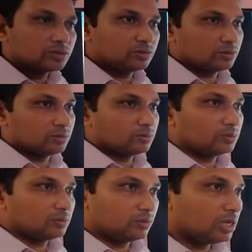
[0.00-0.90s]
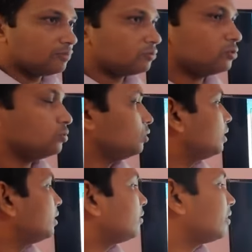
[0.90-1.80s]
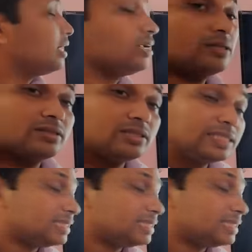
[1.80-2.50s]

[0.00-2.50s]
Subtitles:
So we have to write